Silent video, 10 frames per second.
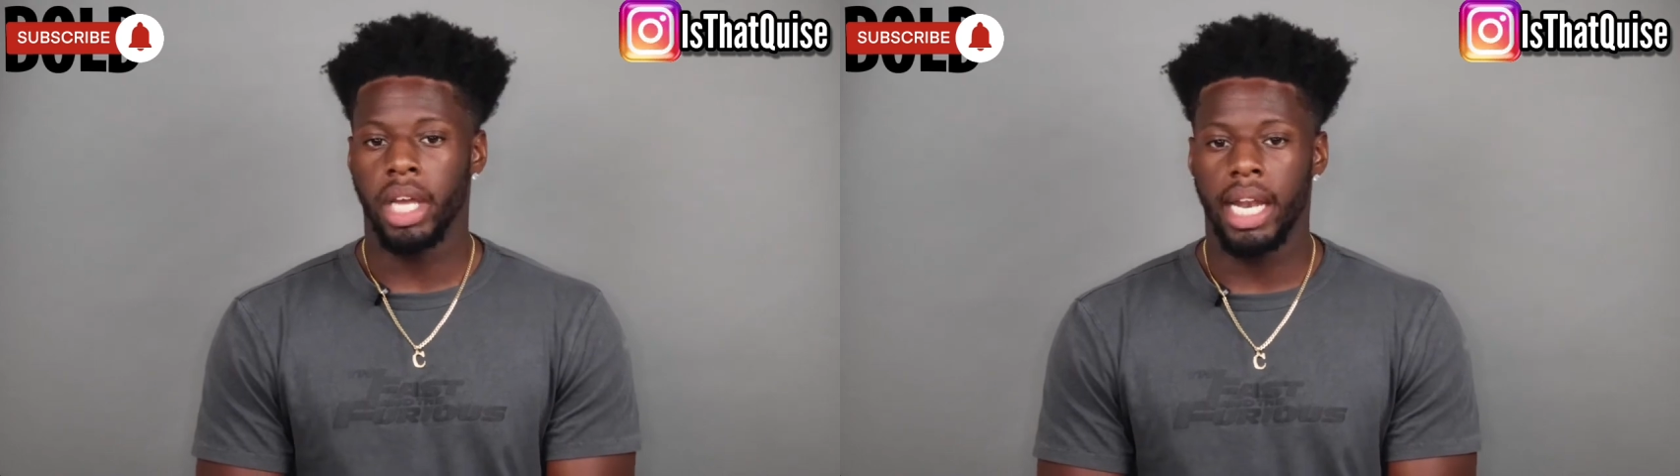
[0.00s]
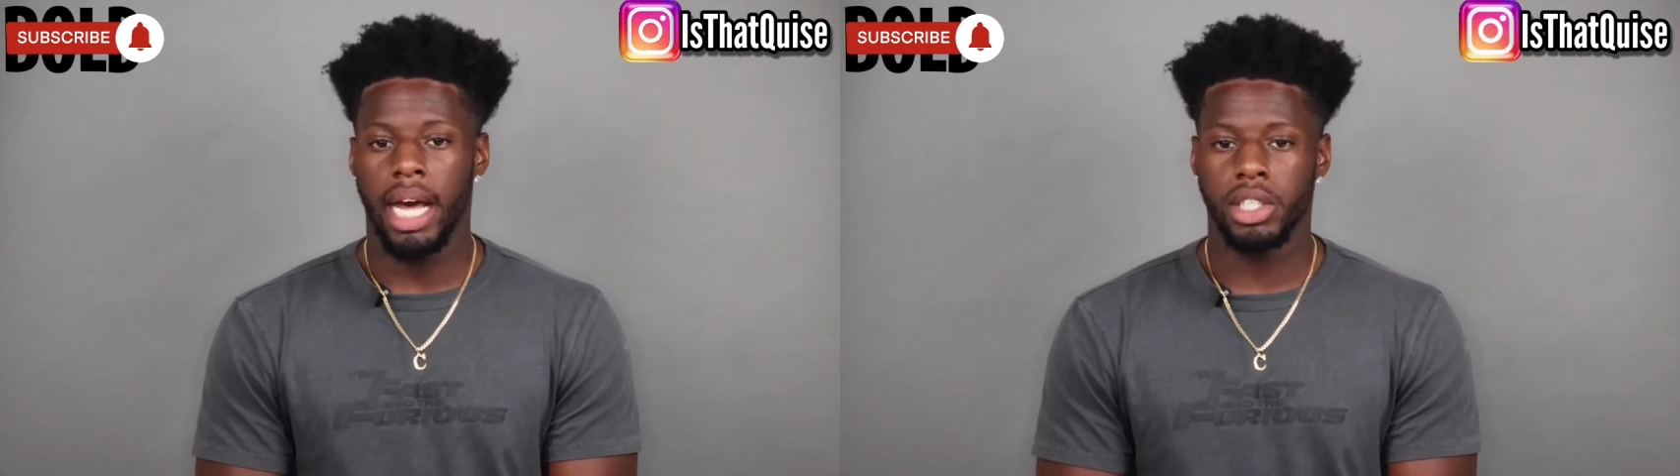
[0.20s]

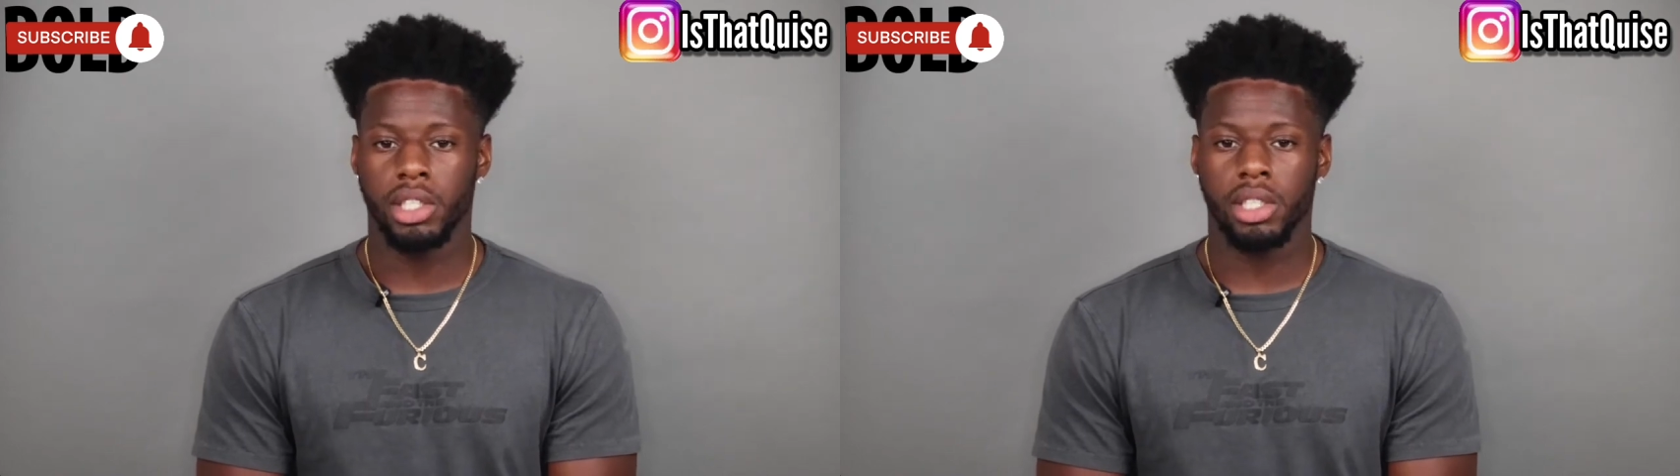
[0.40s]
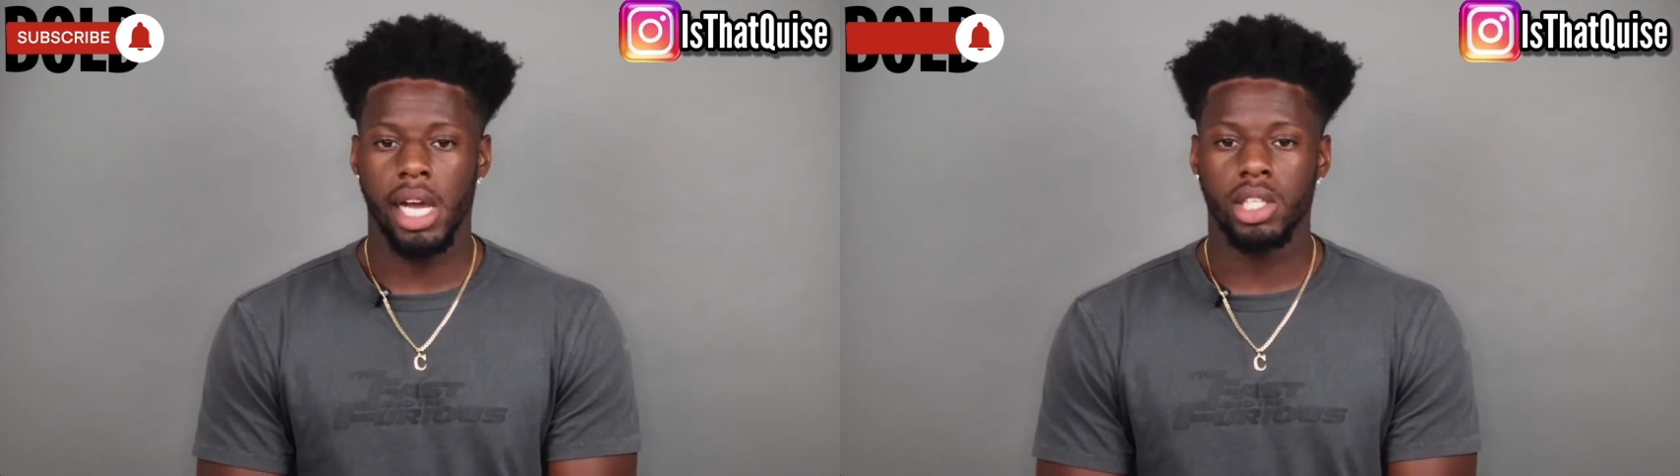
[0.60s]
and I
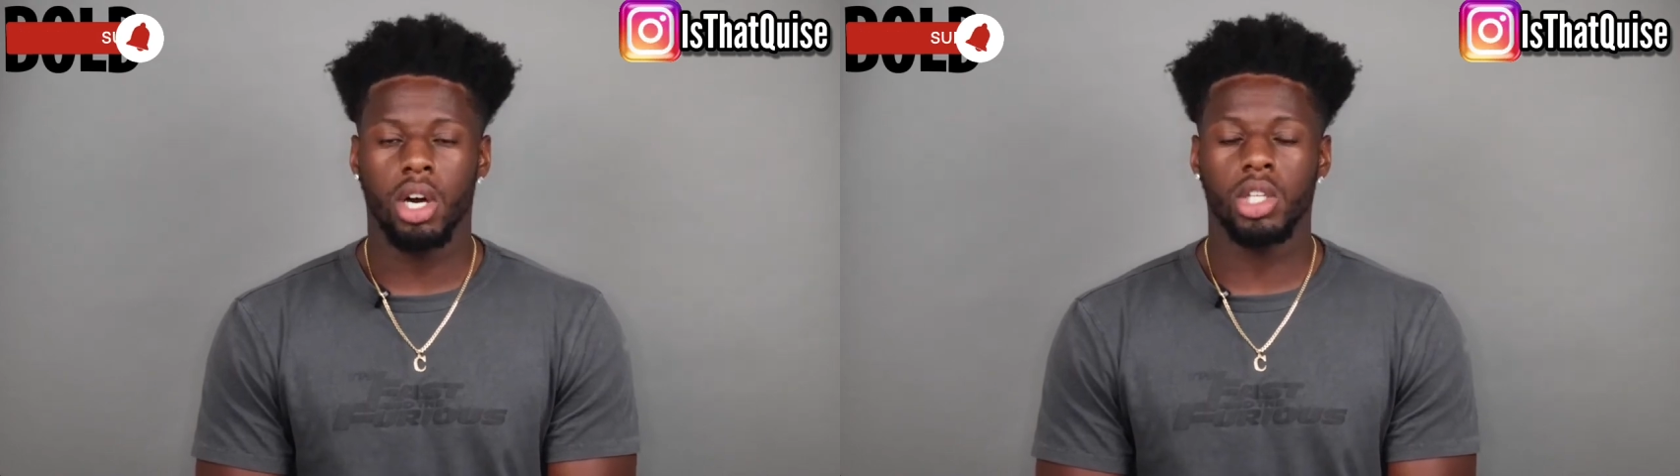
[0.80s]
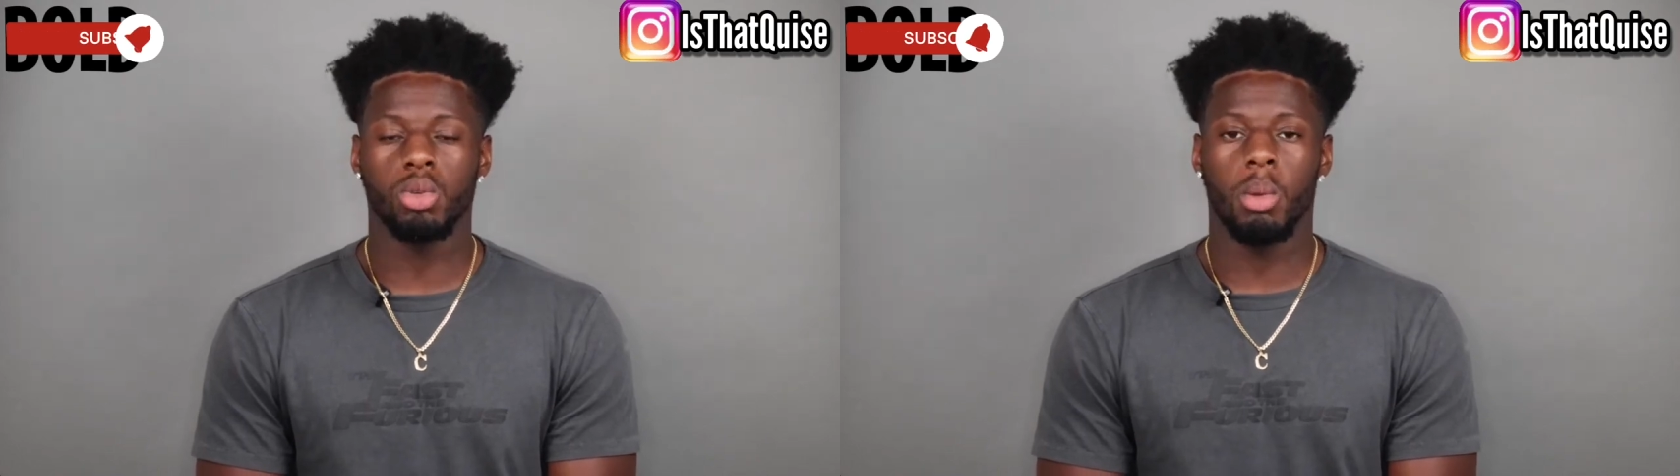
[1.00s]
just like
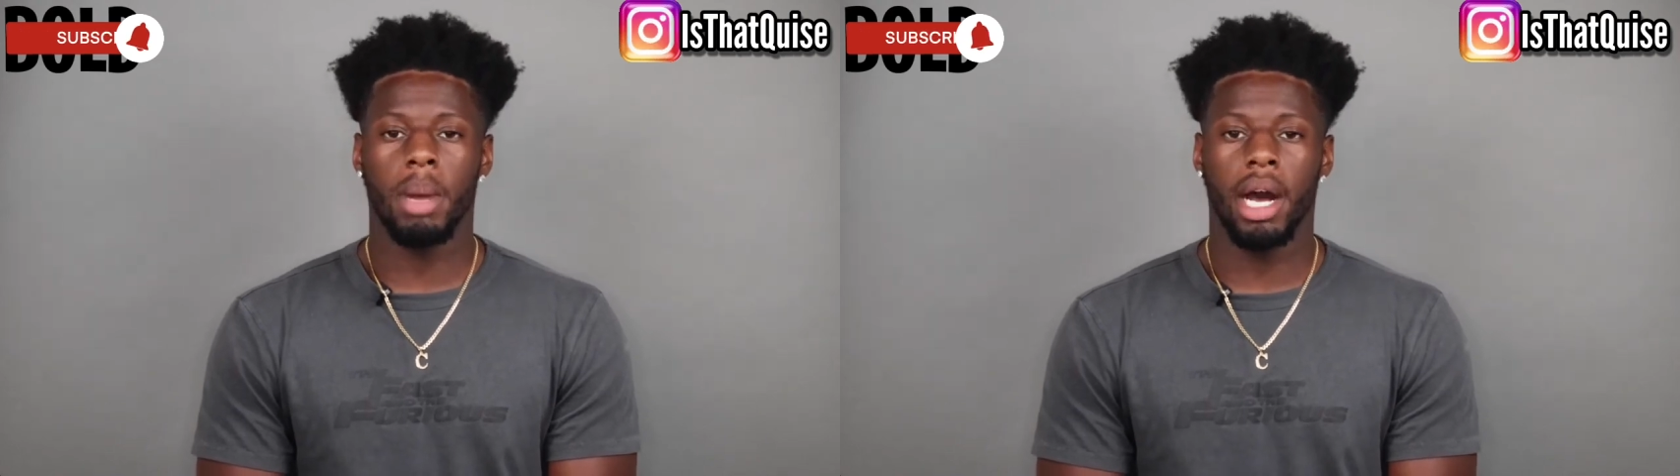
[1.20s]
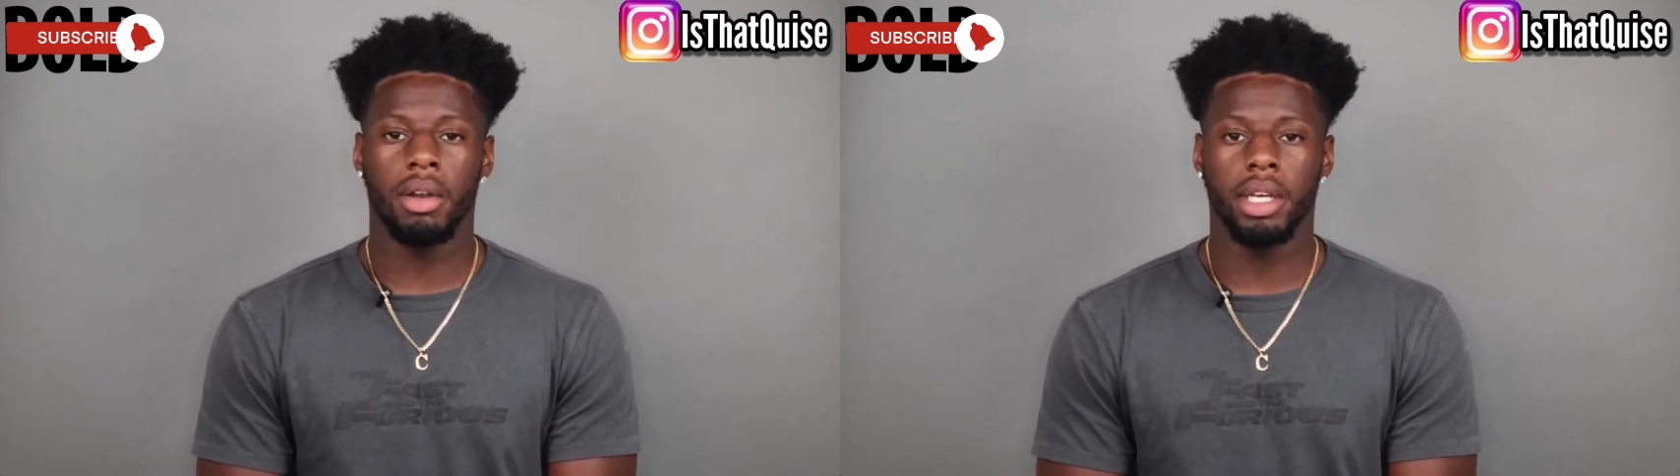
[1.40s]
talked to her
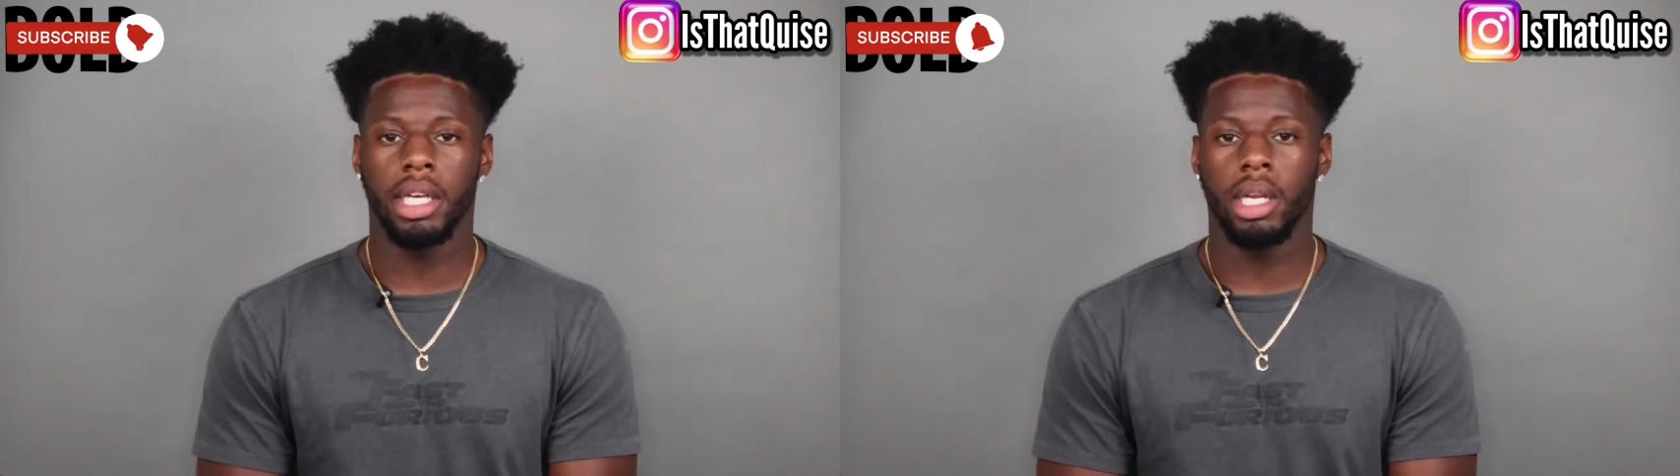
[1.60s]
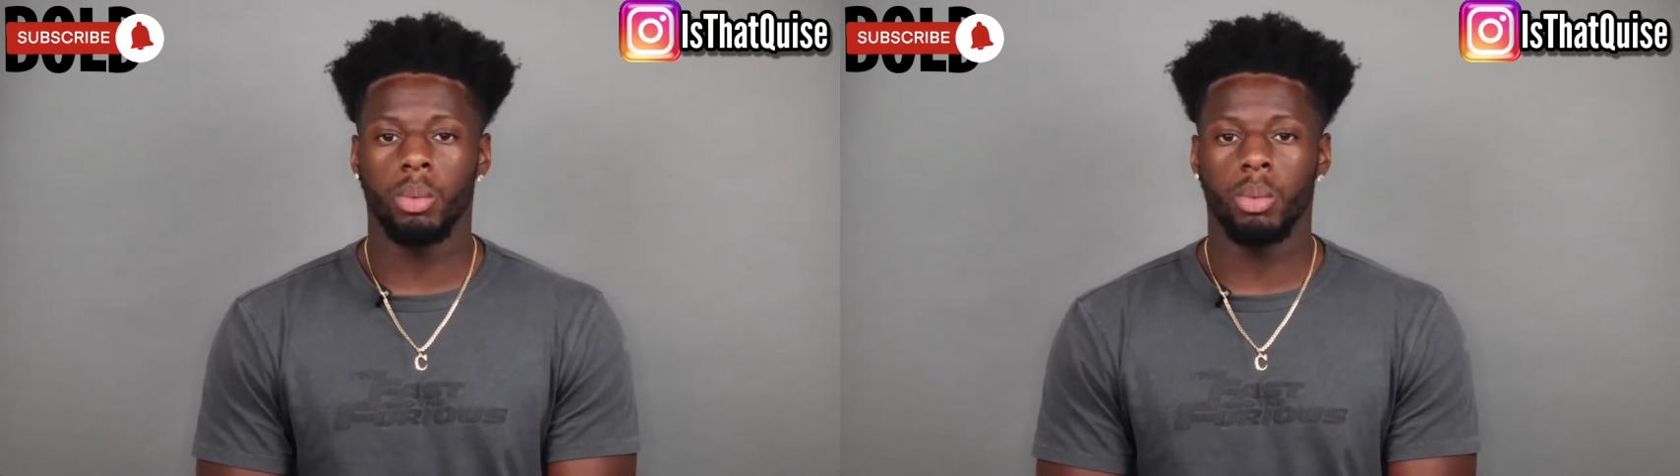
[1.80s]
about it,